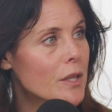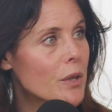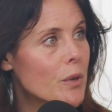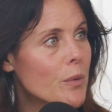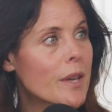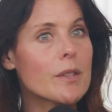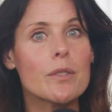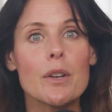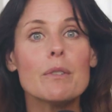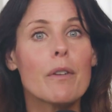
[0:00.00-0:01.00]
So you can
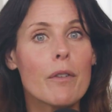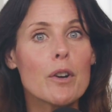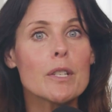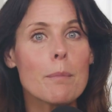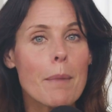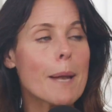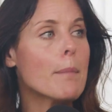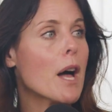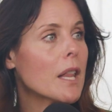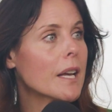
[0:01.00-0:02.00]
start to reverse
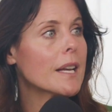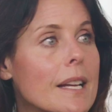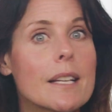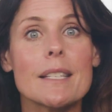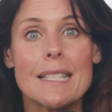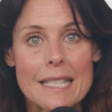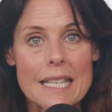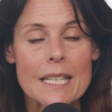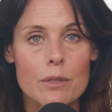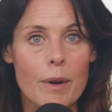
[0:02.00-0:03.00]
metabolic
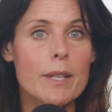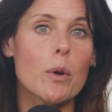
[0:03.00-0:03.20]
disease, right?